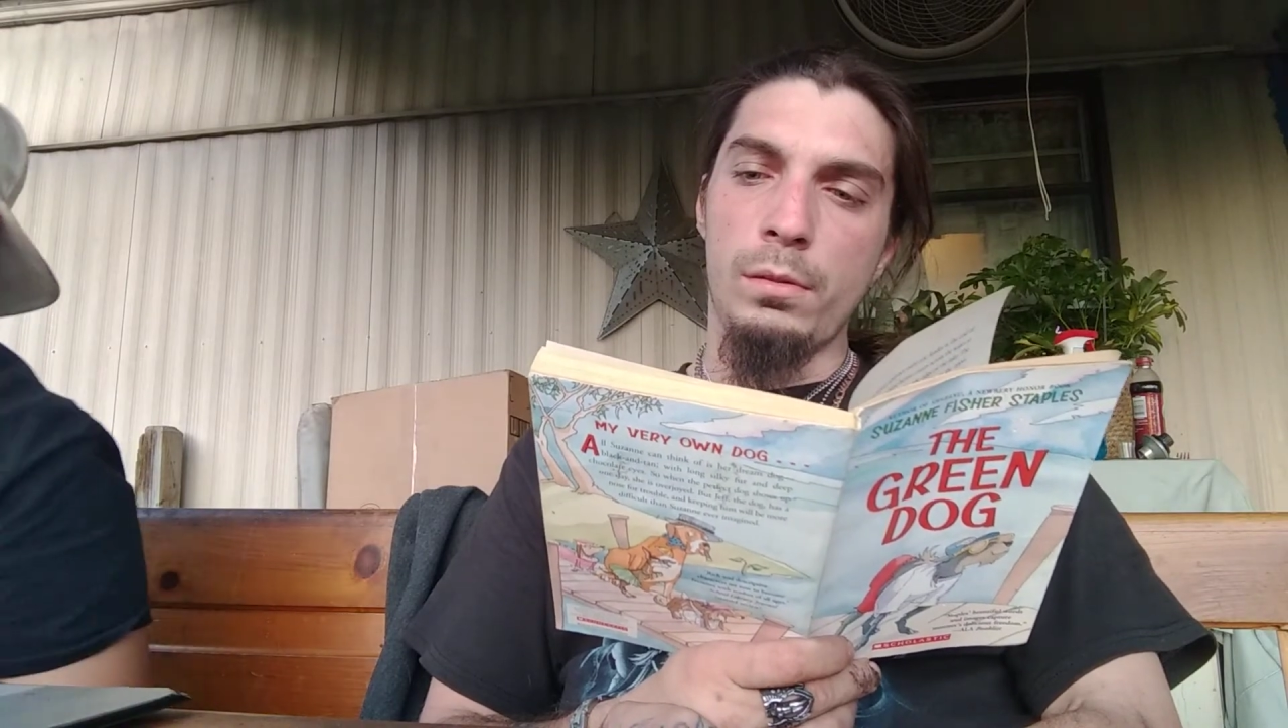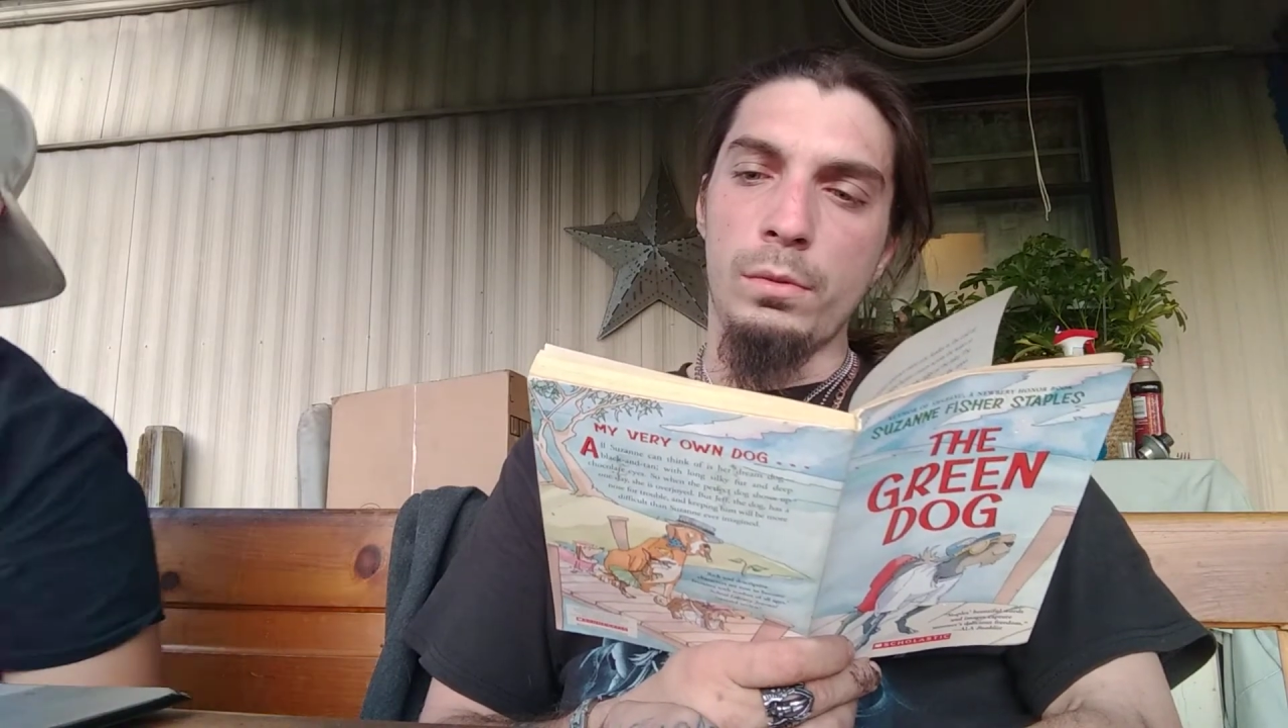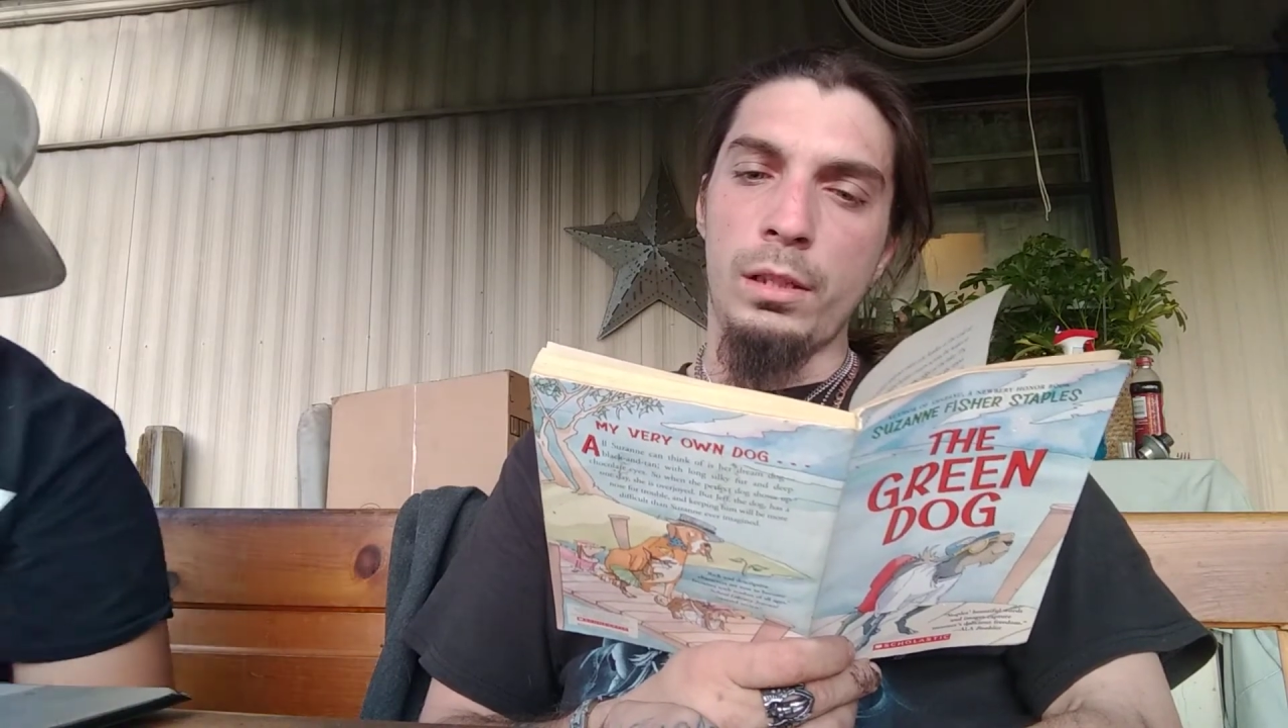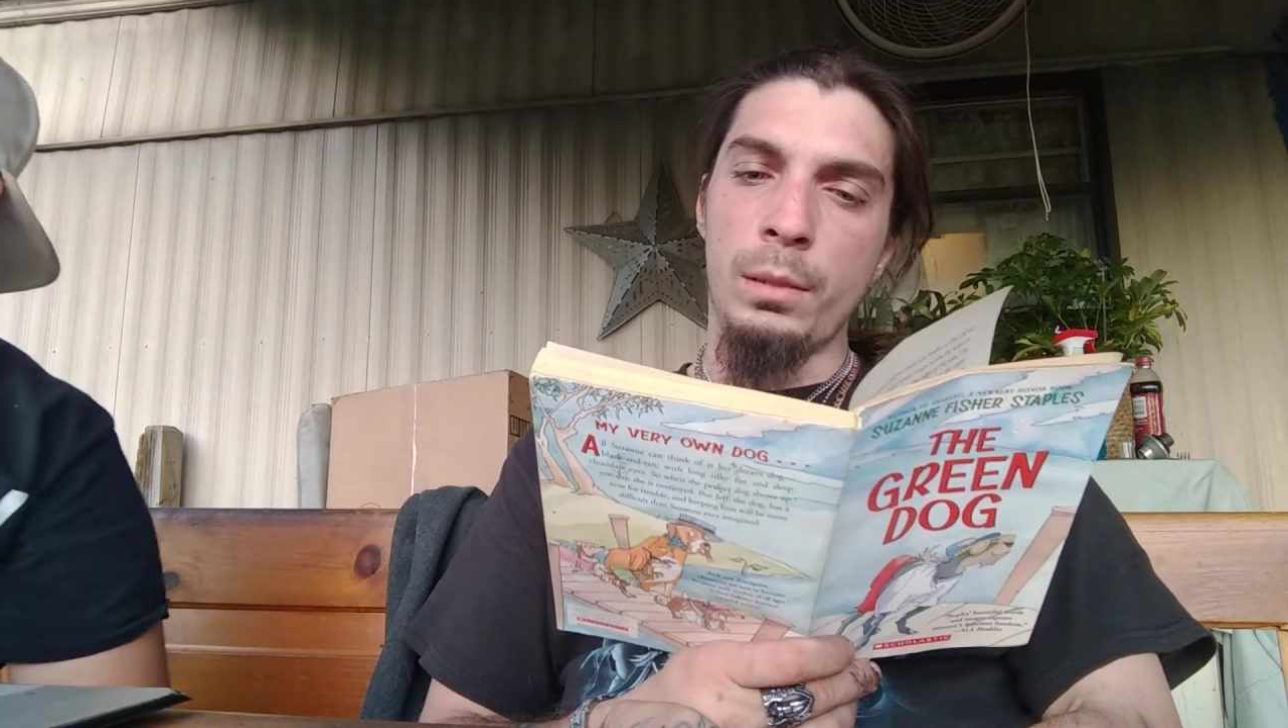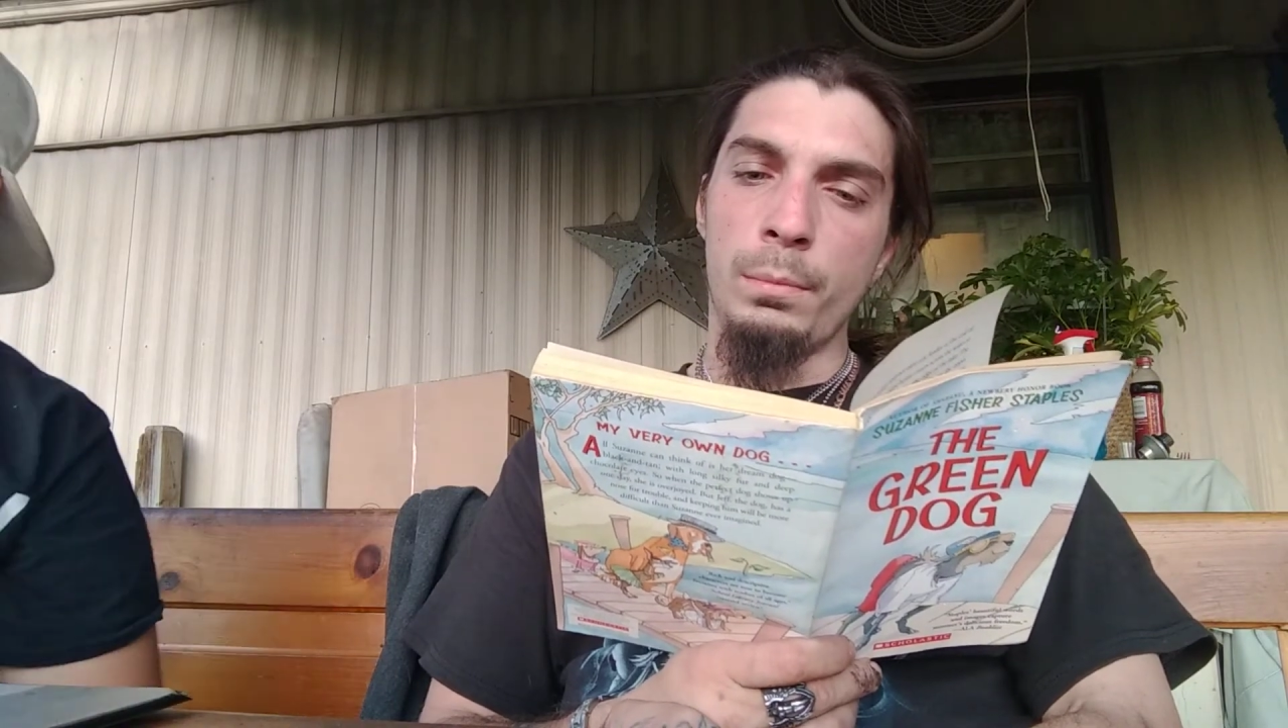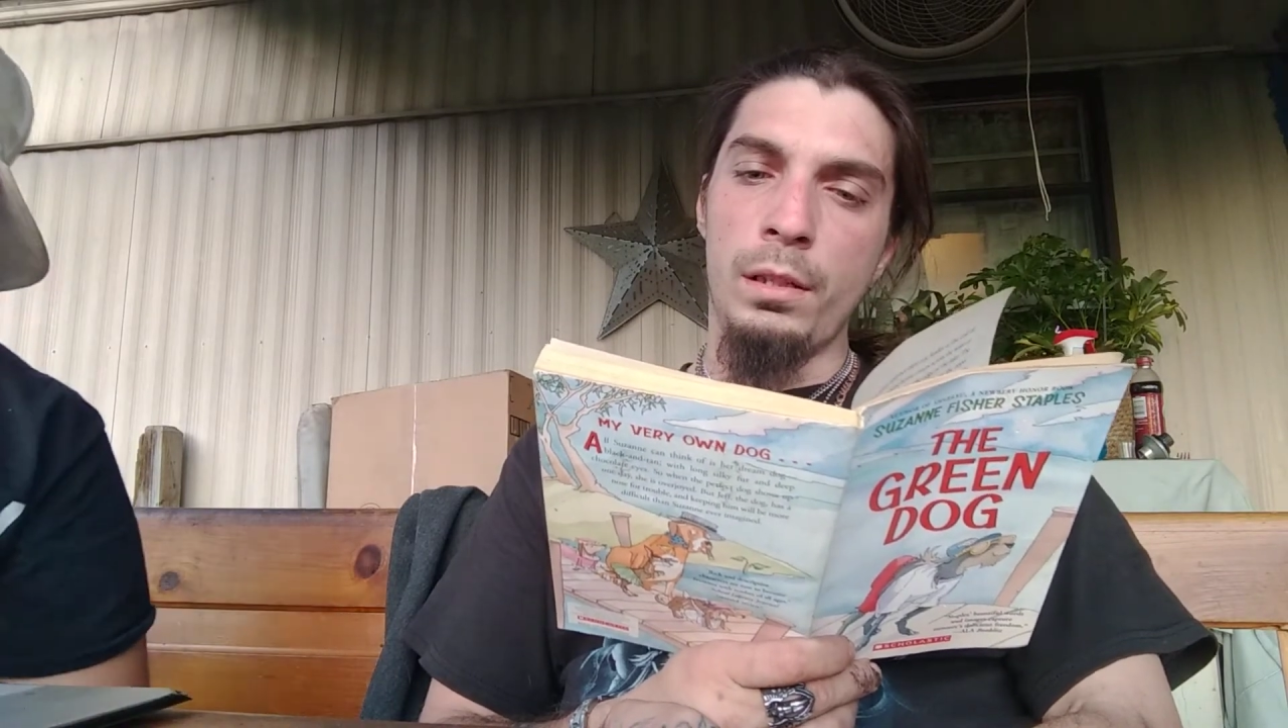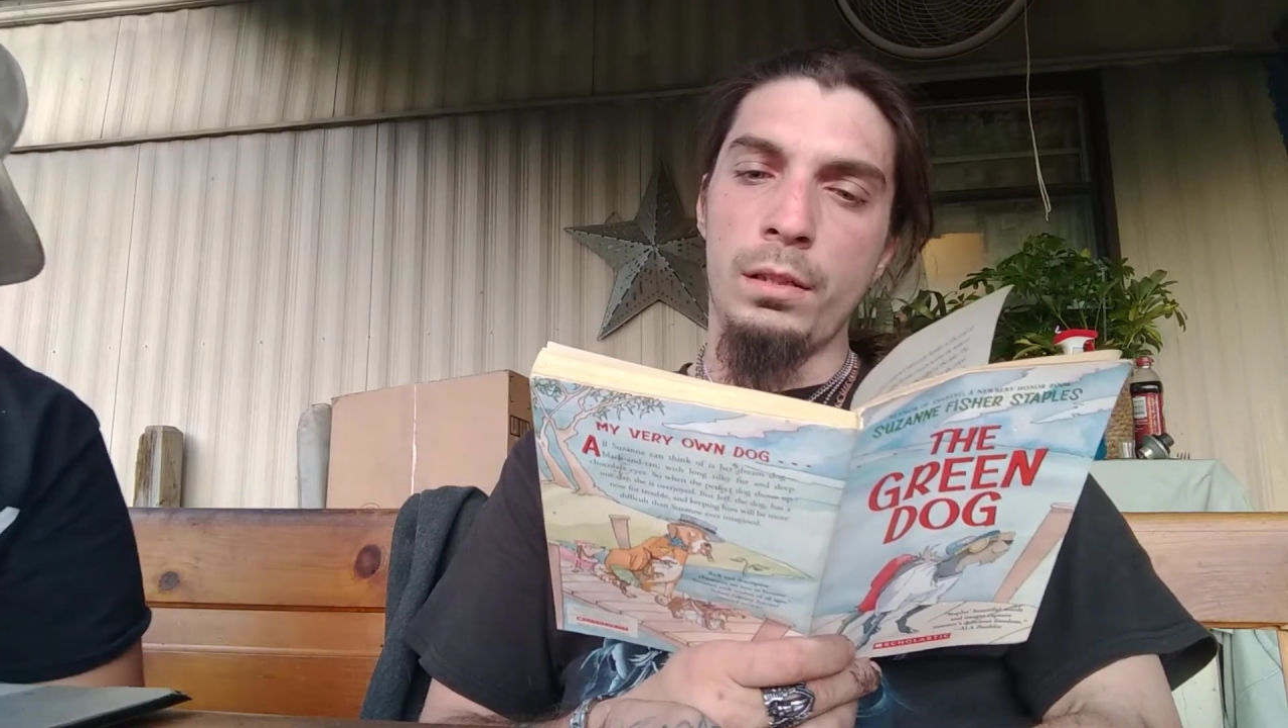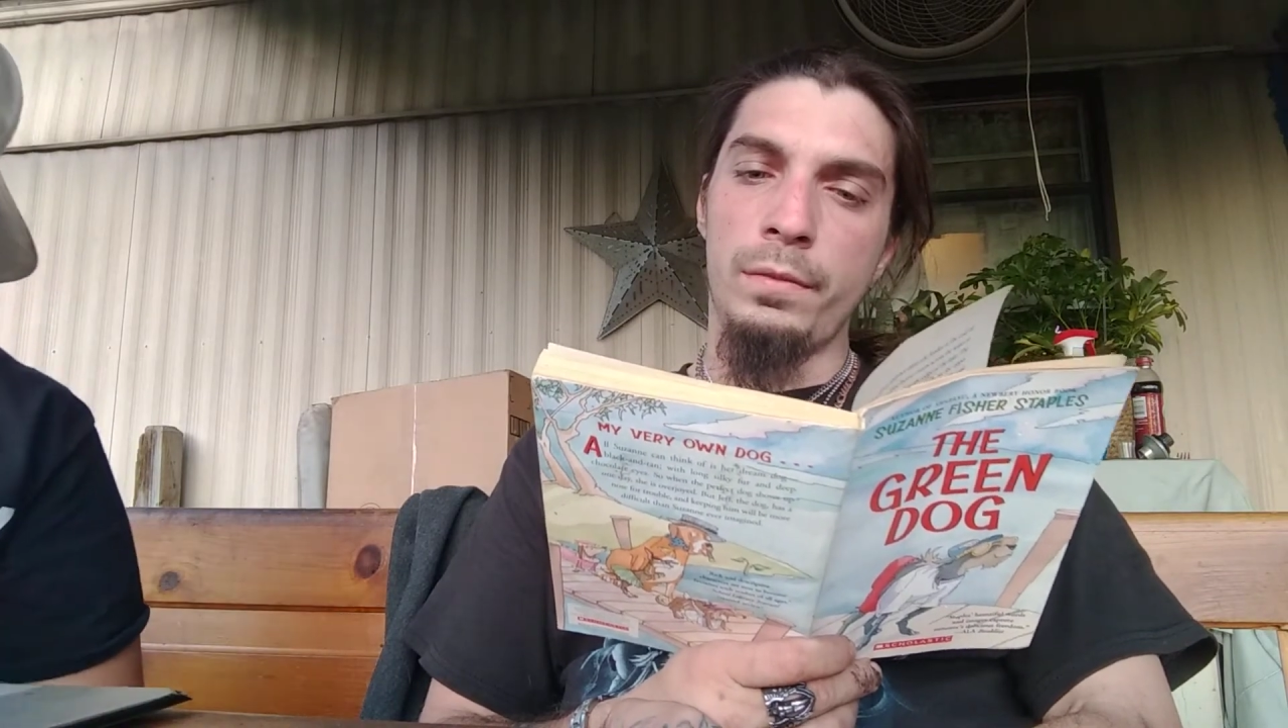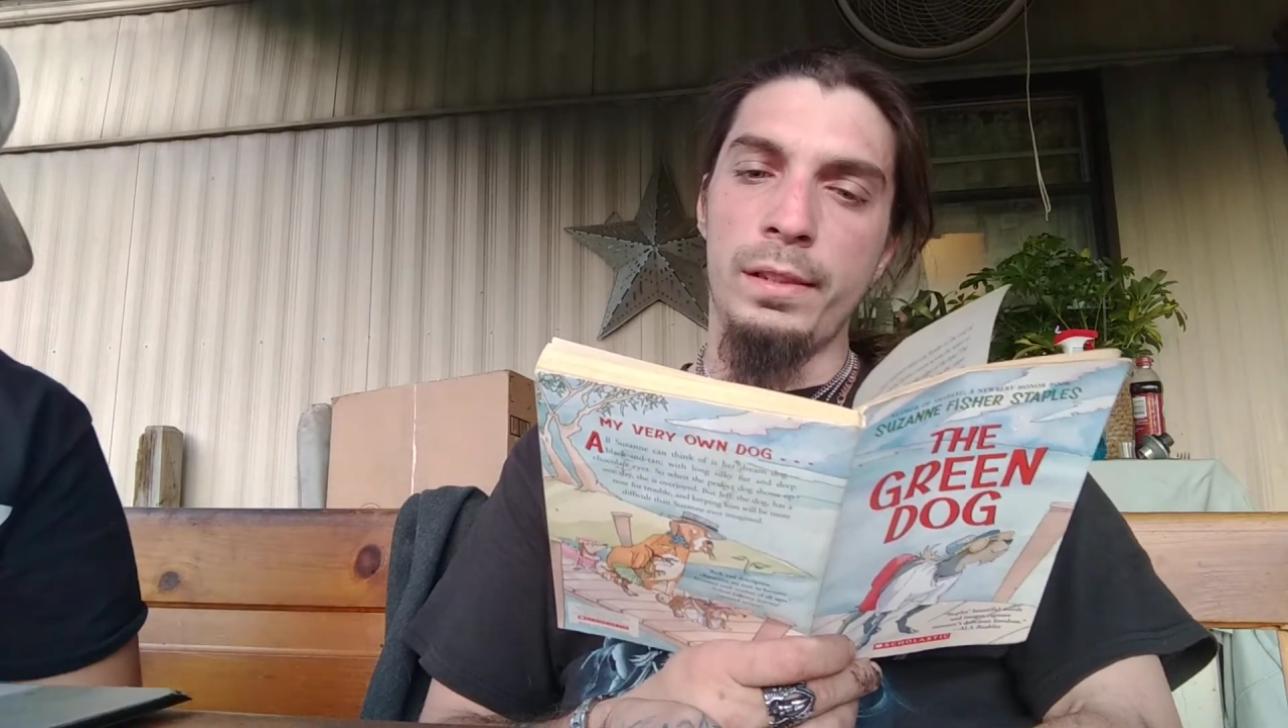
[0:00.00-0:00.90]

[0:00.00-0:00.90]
when her mother